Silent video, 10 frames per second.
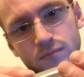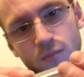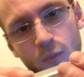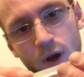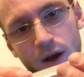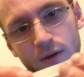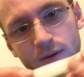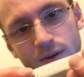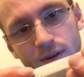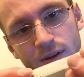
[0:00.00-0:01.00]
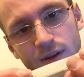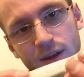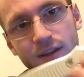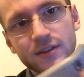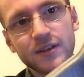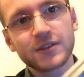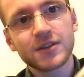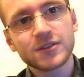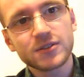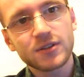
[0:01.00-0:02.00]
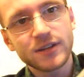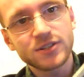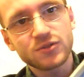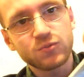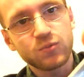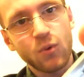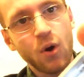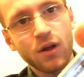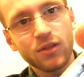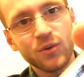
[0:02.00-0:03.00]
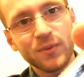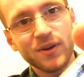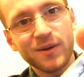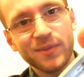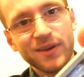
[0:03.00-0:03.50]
Wow. It does look like just raw aluminum,